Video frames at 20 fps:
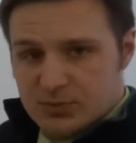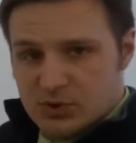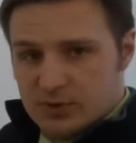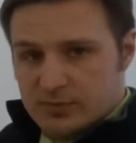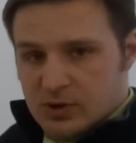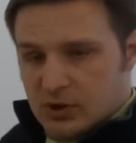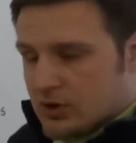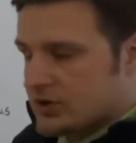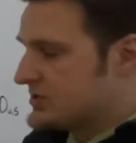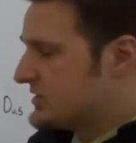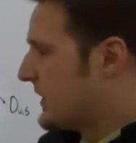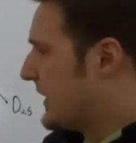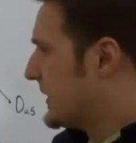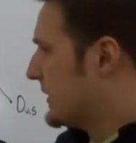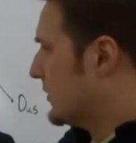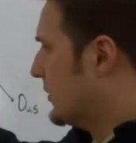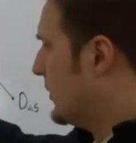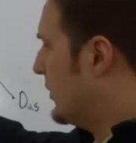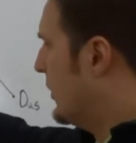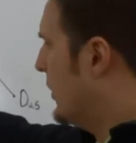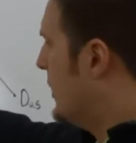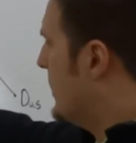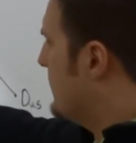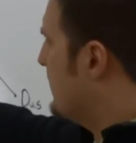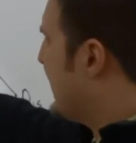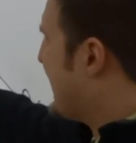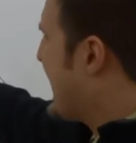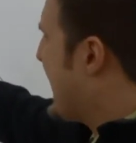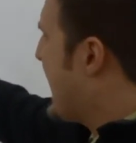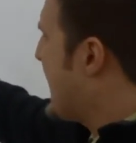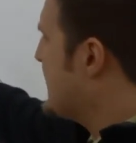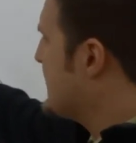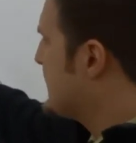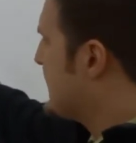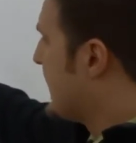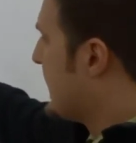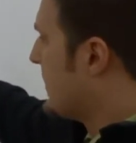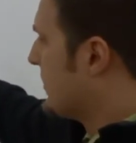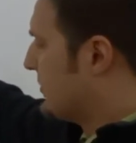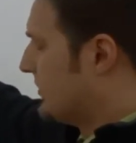per motorcycle, but
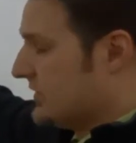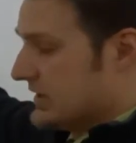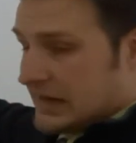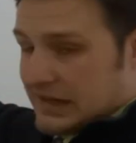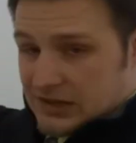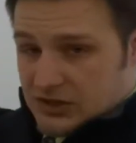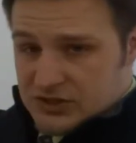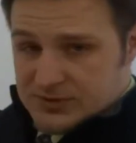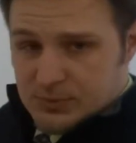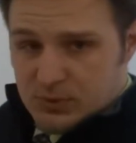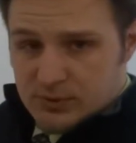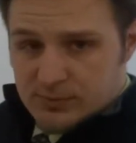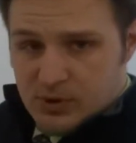$8,000 per